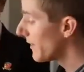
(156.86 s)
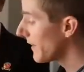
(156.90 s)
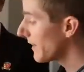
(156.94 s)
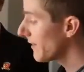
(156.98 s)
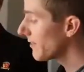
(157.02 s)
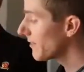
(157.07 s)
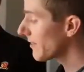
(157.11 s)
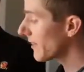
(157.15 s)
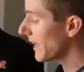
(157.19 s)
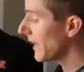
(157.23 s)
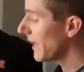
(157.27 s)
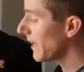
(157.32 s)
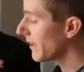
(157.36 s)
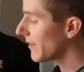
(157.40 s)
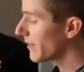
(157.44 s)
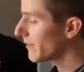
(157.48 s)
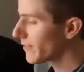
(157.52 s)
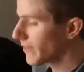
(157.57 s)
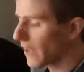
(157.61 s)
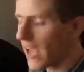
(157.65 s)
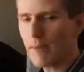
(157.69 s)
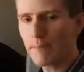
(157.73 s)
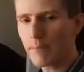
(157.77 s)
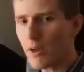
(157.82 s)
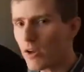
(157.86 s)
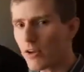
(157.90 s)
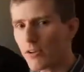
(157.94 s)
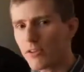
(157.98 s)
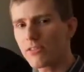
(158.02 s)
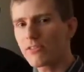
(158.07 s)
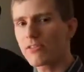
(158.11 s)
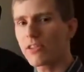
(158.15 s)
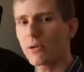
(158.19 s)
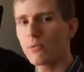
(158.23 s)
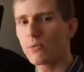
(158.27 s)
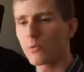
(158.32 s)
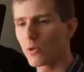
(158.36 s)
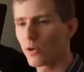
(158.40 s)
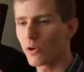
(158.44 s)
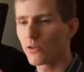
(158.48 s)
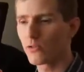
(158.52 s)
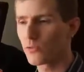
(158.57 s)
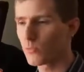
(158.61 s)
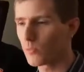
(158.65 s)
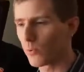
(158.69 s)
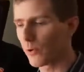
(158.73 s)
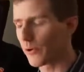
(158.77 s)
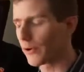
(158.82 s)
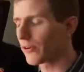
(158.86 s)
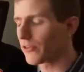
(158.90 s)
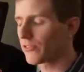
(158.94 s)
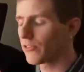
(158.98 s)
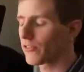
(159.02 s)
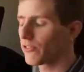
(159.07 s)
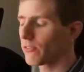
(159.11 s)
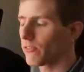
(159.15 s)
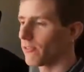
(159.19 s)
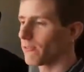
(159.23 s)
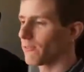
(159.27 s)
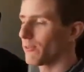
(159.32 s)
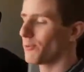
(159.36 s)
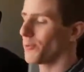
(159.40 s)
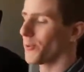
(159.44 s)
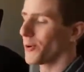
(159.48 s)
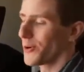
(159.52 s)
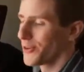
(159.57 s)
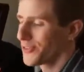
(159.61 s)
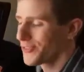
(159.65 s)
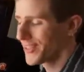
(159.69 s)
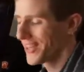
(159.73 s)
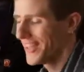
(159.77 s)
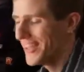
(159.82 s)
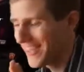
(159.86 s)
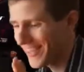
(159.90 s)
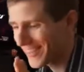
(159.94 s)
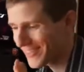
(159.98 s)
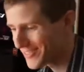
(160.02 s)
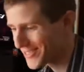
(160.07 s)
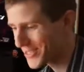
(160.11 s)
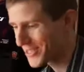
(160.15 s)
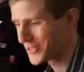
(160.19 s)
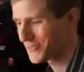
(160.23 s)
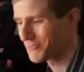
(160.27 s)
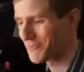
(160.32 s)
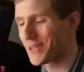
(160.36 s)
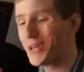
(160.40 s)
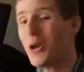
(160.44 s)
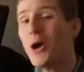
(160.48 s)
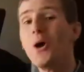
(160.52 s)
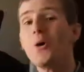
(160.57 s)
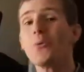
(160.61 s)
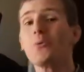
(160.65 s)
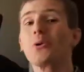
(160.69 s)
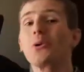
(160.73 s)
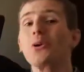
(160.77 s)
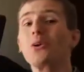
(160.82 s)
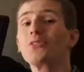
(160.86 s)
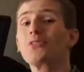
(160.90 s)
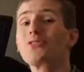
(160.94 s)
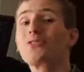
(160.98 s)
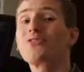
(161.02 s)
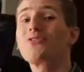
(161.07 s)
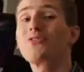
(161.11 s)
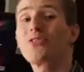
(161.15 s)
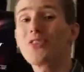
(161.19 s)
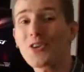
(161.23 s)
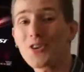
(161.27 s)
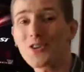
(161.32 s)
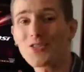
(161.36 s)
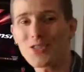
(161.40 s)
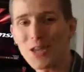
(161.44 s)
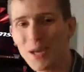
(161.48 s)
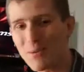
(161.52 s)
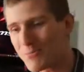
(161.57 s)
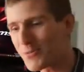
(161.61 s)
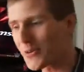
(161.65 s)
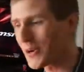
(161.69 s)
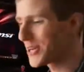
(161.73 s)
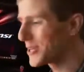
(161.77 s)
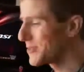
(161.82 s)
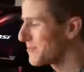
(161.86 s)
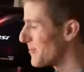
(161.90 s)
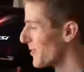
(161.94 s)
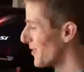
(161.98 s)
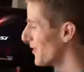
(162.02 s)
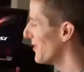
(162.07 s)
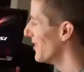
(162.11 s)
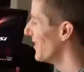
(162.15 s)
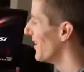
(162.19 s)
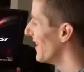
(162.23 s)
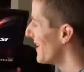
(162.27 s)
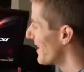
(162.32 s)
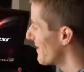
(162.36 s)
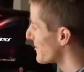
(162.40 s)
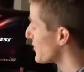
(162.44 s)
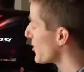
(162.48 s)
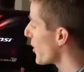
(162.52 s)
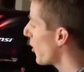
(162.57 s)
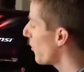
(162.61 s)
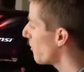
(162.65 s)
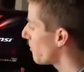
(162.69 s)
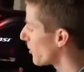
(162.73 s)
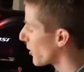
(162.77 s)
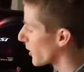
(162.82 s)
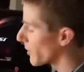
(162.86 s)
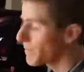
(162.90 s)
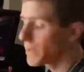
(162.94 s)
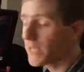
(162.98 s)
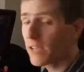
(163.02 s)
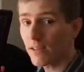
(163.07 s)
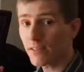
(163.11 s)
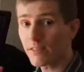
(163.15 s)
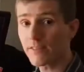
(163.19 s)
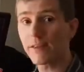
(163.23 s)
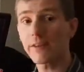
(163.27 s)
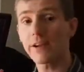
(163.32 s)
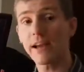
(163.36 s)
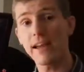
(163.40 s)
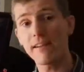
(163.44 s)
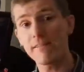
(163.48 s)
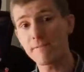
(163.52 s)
this is, I'm not going to say world's first upgradable notebook, because there